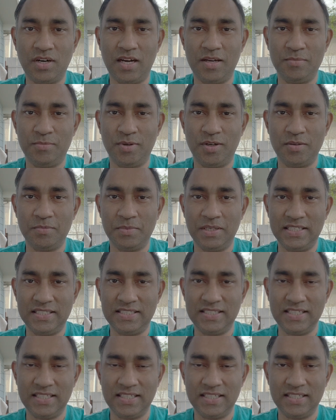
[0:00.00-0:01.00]
bought my
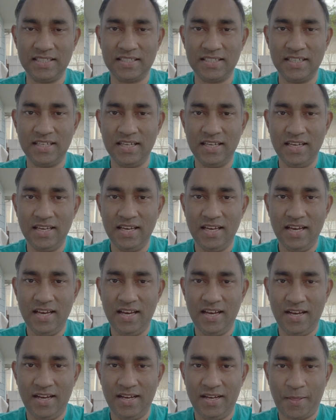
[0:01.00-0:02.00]
ticket,
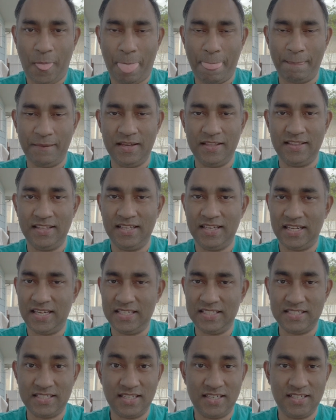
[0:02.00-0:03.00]
and then
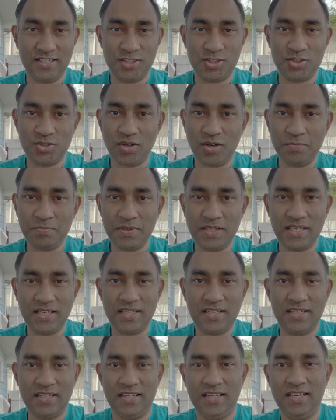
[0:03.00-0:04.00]
I started
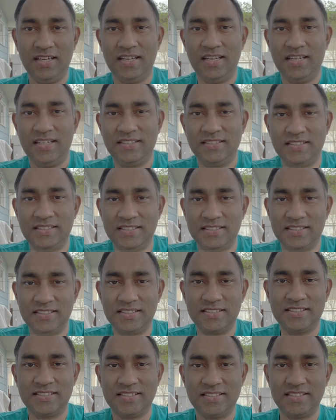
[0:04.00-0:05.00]
shopping, and this
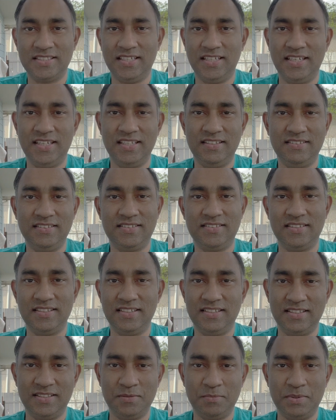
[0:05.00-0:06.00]
is
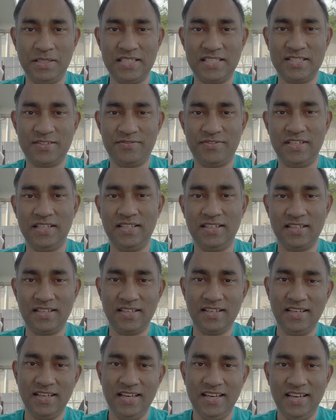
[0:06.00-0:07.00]
literally the best feeling
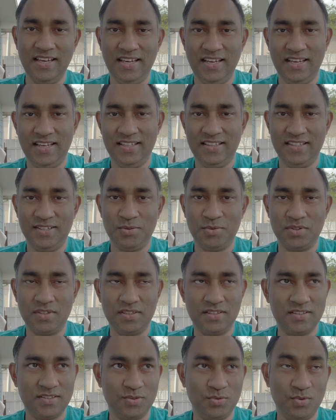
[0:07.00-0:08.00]
in the
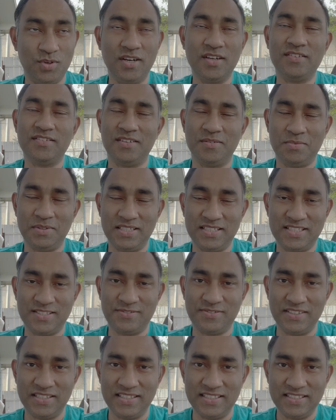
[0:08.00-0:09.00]
world, one of the best
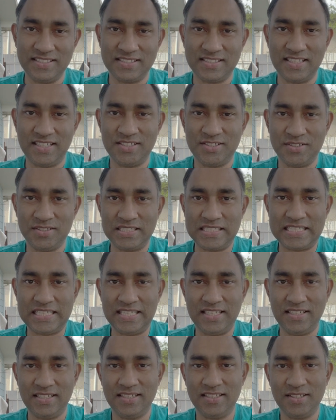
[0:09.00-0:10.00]
feelings I should
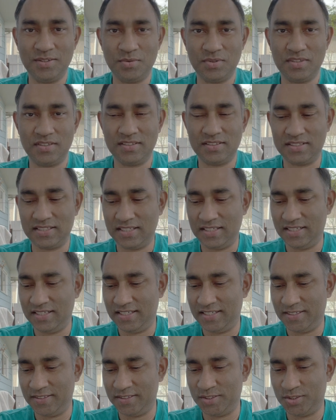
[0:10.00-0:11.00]
say in the world,
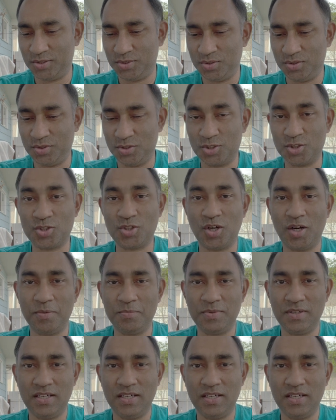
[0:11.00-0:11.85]
to shop